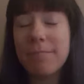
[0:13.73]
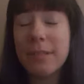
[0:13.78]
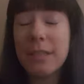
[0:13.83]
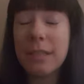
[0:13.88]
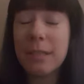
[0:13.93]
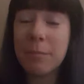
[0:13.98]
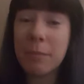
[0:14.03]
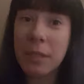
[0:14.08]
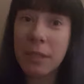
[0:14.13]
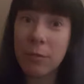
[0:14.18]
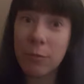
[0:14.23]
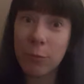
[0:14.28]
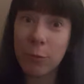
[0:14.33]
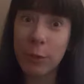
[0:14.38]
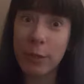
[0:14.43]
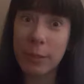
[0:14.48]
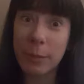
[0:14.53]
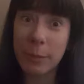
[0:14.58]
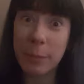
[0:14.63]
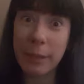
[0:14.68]
Didn't mean
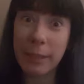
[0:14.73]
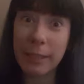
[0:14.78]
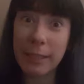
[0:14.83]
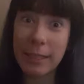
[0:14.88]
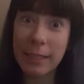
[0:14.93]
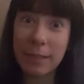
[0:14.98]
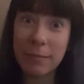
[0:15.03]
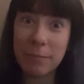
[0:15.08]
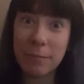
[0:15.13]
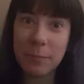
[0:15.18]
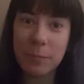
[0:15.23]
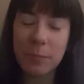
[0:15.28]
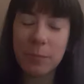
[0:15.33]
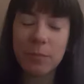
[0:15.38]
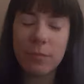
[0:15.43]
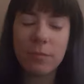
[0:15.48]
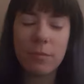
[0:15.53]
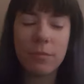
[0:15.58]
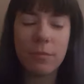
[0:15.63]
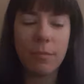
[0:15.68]
for it to be,
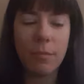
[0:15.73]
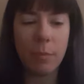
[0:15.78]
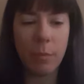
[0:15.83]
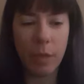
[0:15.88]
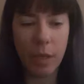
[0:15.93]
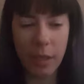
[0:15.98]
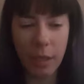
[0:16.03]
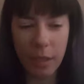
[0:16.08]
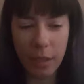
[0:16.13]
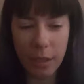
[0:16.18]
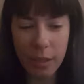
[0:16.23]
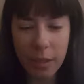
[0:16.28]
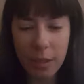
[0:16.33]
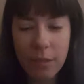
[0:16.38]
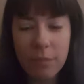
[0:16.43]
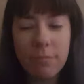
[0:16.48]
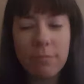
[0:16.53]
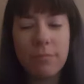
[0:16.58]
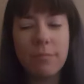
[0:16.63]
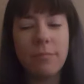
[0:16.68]
but
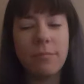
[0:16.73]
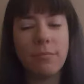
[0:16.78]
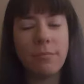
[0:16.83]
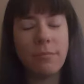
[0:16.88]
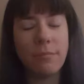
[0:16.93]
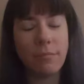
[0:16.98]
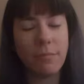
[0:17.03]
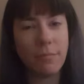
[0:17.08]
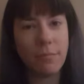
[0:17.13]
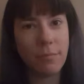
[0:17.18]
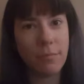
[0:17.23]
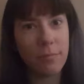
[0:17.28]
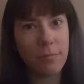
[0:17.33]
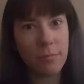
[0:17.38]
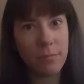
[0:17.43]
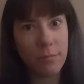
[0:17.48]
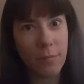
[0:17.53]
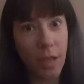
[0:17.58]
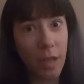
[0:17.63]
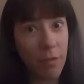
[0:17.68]

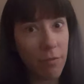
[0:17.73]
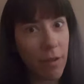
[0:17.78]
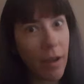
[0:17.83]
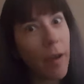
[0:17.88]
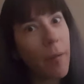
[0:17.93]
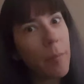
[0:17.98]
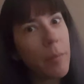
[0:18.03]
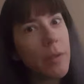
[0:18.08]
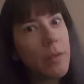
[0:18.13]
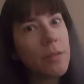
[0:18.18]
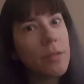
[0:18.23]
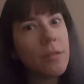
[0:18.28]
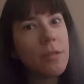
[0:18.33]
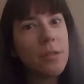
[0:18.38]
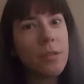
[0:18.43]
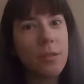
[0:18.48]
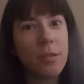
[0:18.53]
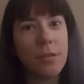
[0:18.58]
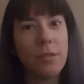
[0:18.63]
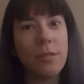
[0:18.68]
life
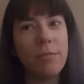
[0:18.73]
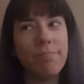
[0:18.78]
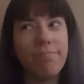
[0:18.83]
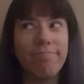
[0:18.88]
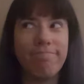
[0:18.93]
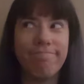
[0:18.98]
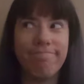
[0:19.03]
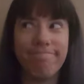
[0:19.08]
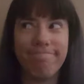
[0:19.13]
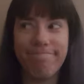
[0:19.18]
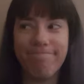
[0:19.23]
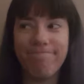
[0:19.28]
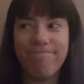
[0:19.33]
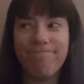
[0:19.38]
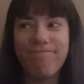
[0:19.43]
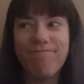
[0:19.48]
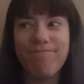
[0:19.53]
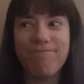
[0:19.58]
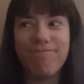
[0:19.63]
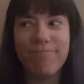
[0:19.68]
happens.
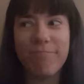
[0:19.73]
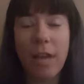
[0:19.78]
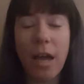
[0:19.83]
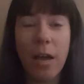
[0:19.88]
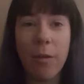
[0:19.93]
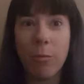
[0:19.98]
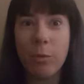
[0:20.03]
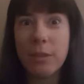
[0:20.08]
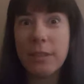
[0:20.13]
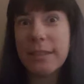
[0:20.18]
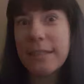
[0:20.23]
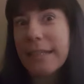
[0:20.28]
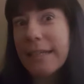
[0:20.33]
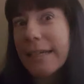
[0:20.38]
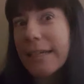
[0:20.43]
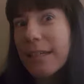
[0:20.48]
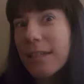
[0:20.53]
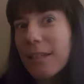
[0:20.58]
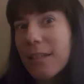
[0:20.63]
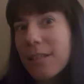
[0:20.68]
I was
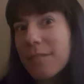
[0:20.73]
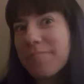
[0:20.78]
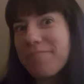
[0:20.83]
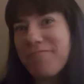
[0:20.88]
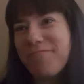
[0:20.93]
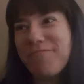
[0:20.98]
sick.